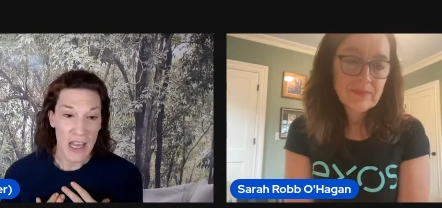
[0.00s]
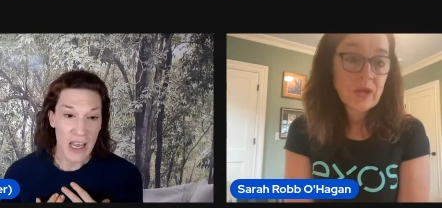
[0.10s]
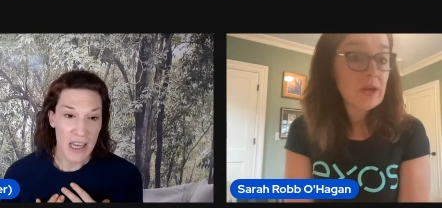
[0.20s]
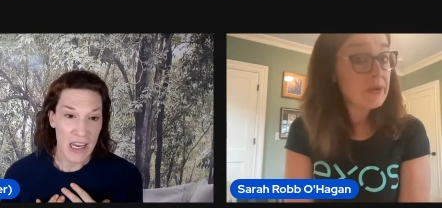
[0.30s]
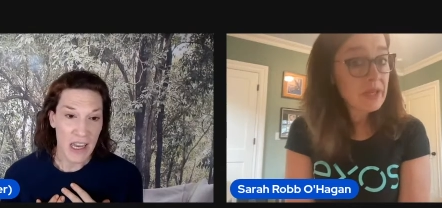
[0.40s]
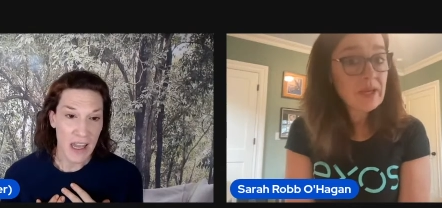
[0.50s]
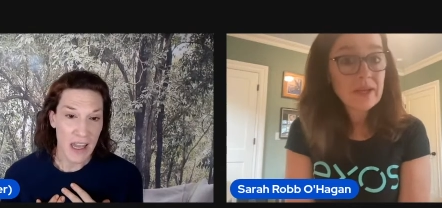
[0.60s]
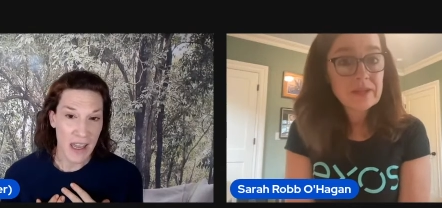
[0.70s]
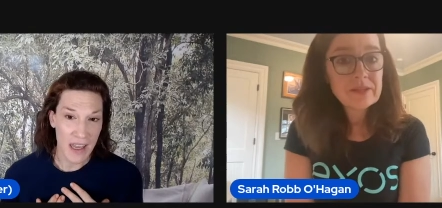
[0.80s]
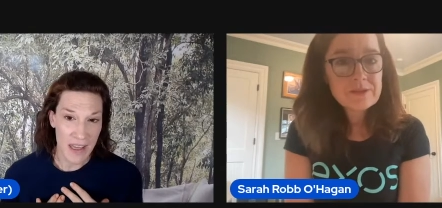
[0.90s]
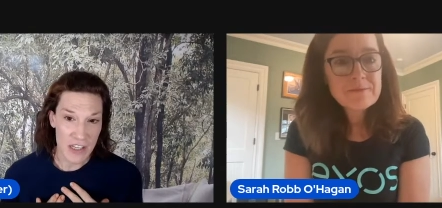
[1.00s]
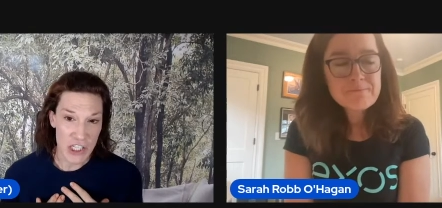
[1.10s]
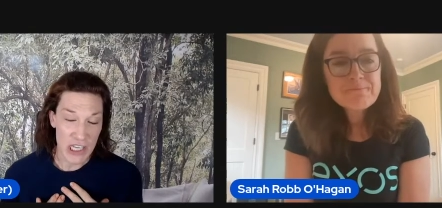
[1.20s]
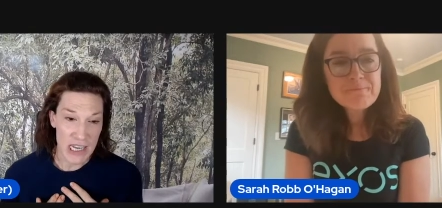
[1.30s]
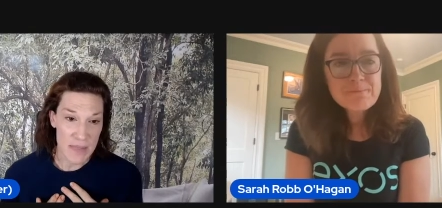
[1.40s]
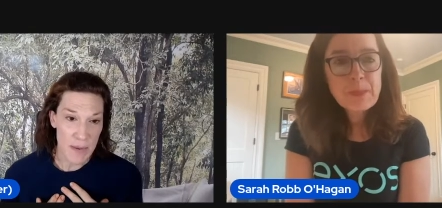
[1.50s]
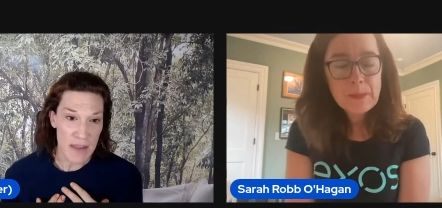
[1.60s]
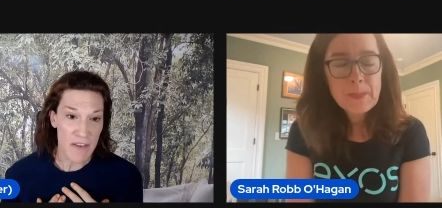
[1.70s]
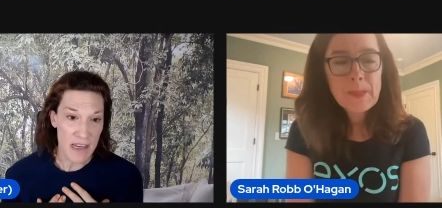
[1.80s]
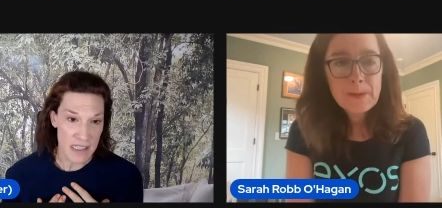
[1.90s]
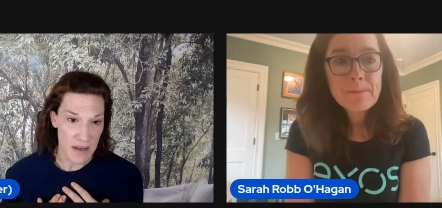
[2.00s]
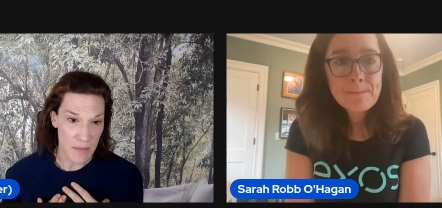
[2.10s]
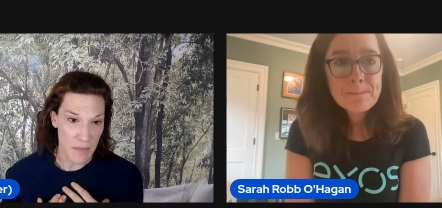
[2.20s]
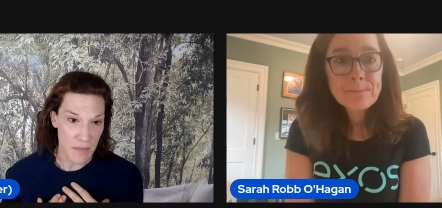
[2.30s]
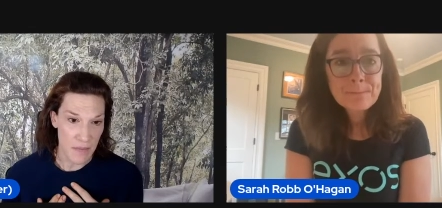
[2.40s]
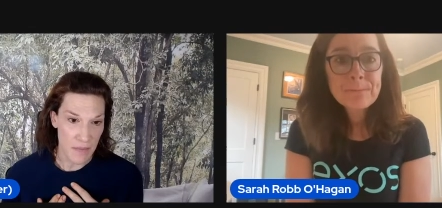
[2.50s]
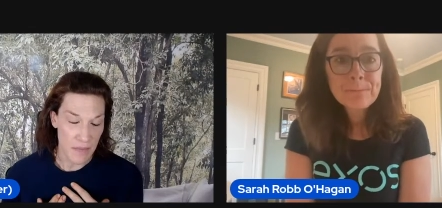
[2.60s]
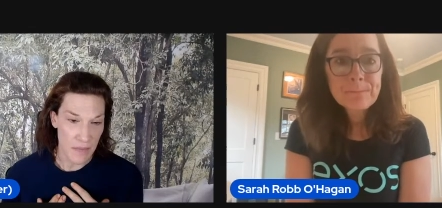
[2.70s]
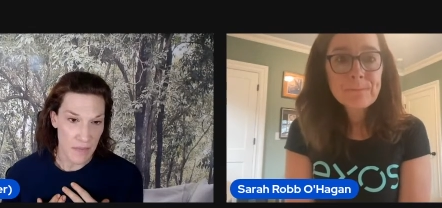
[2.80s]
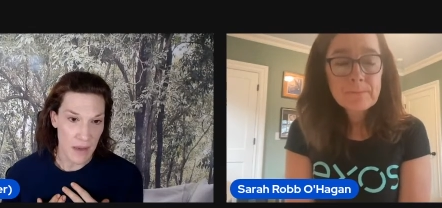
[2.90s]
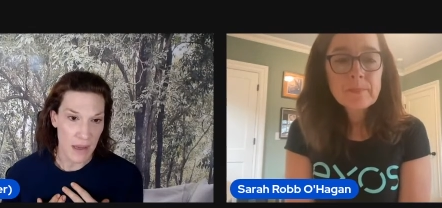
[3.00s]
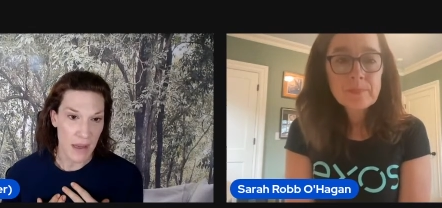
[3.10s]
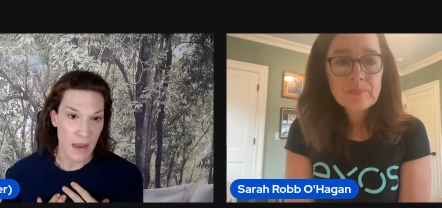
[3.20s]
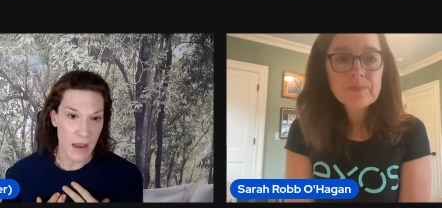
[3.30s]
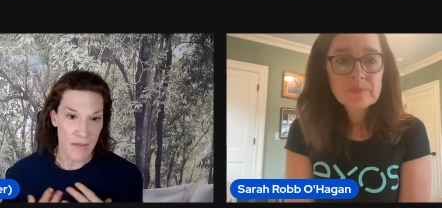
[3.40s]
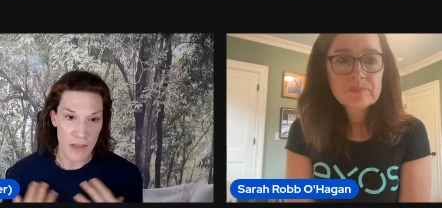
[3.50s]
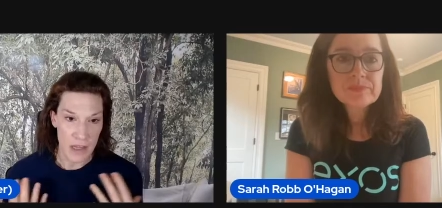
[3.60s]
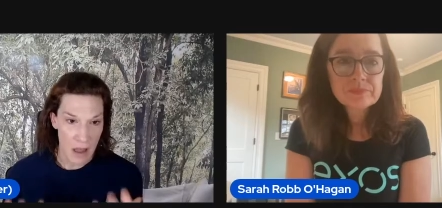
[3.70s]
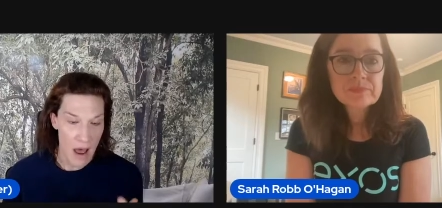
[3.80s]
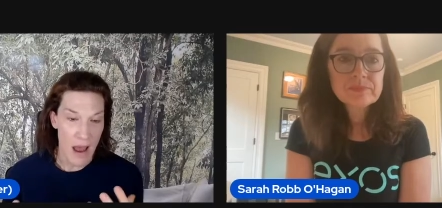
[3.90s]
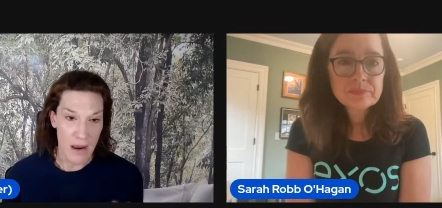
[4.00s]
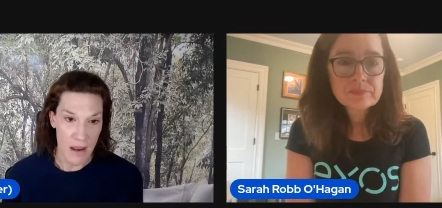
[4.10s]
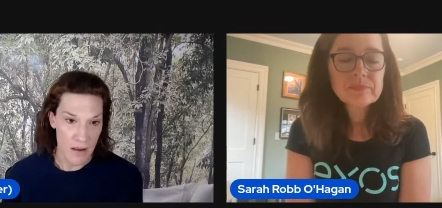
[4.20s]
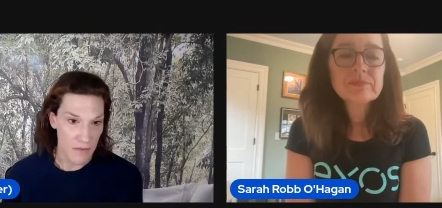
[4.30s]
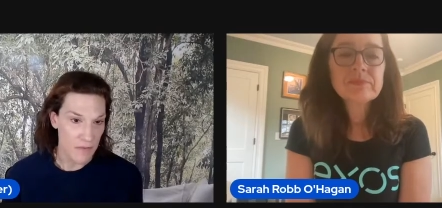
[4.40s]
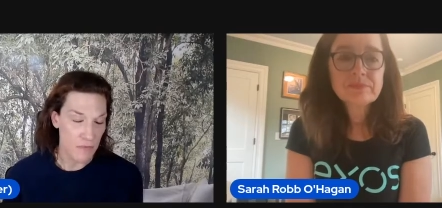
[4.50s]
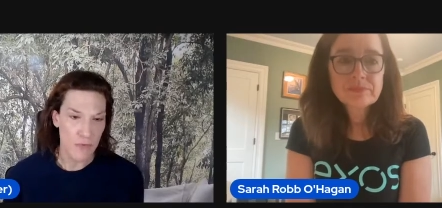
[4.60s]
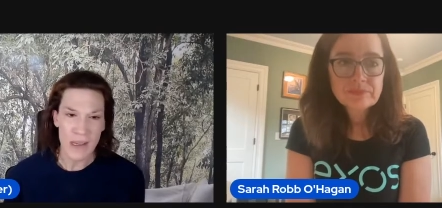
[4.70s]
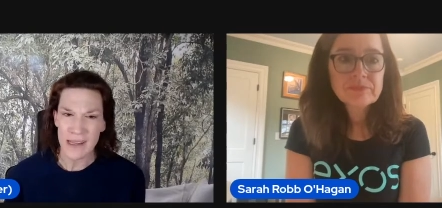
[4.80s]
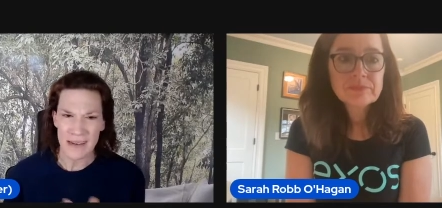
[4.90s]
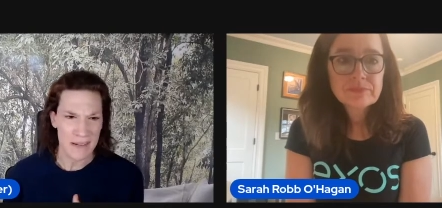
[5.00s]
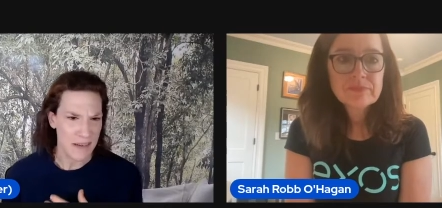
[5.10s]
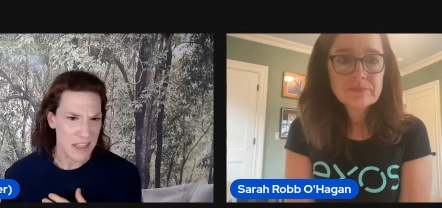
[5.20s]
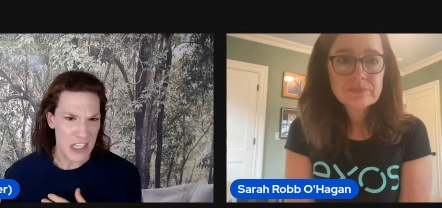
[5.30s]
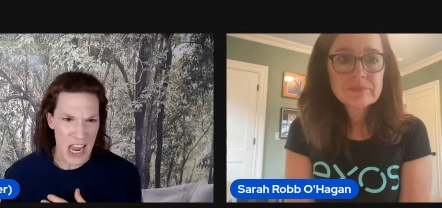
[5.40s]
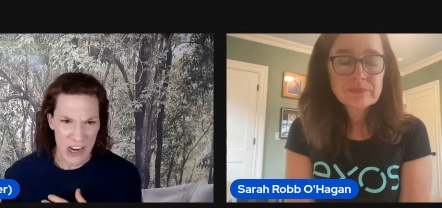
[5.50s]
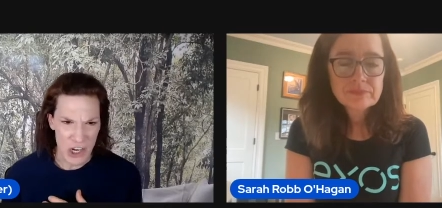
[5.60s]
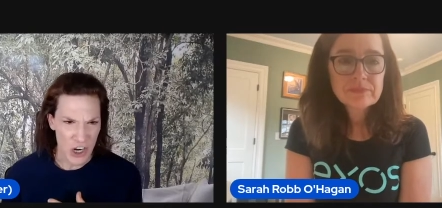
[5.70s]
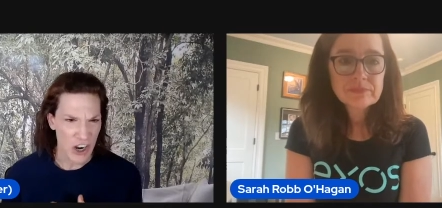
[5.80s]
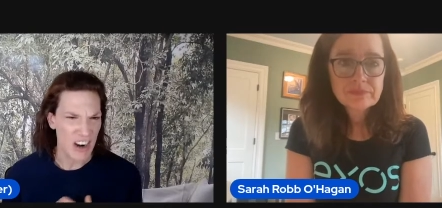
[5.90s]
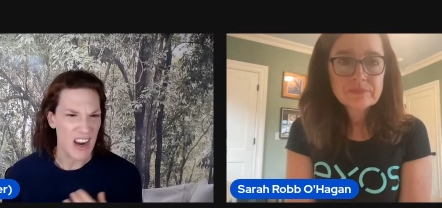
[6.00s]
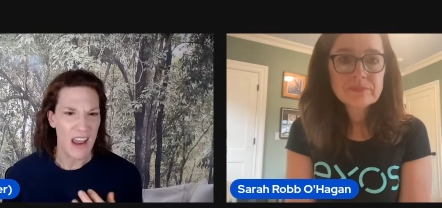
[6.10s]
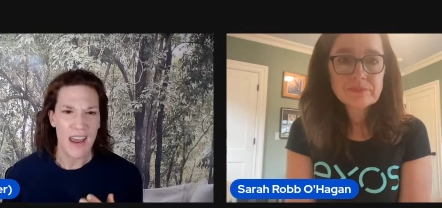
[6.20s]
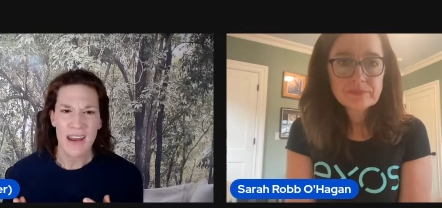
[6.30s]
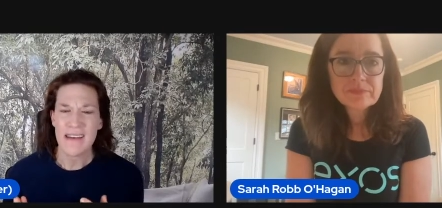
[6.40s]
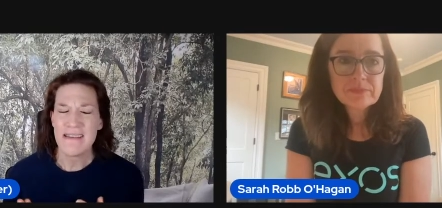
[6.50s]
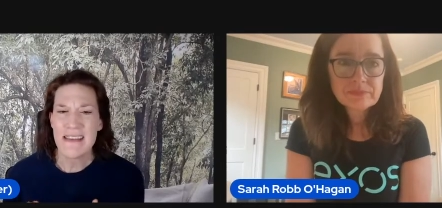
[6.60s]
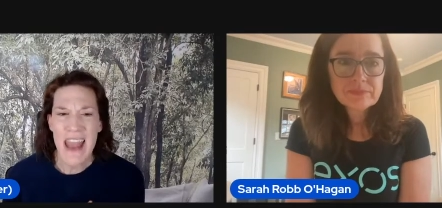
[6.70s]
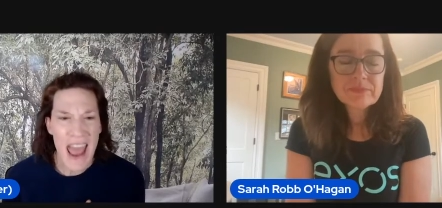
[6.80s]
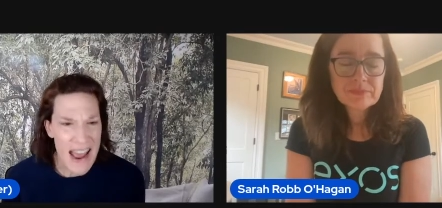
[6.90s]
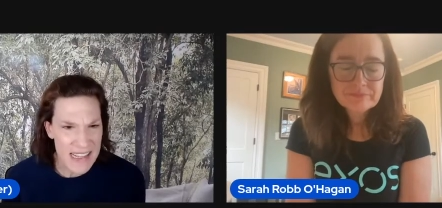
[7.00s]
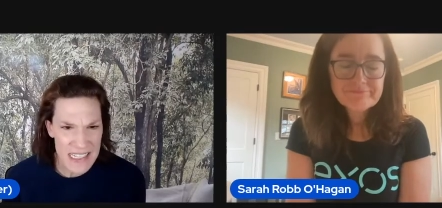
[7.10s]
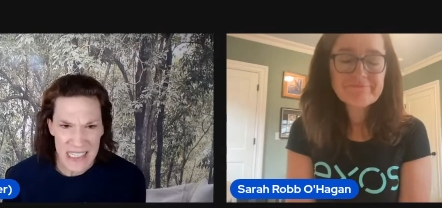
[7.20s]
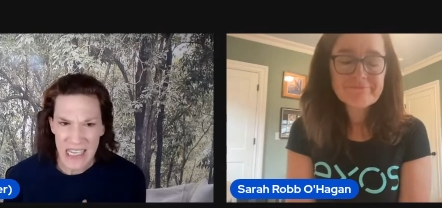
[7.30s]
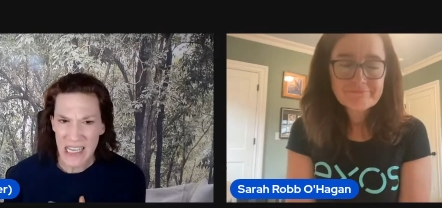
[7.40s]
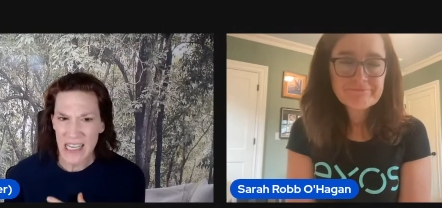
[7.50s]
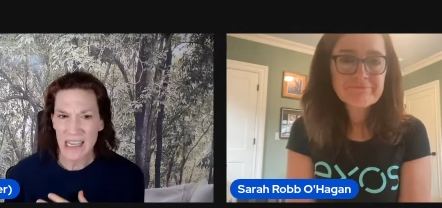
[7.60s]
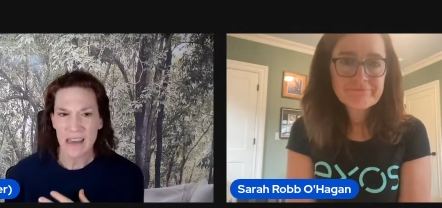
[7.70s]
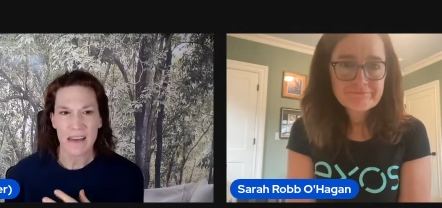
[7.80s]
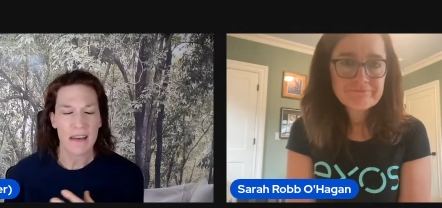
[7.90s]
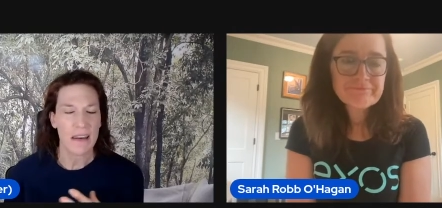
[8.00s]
Speaker 1: Oh yeah, she has been the victim of a lot of really gendered, nasty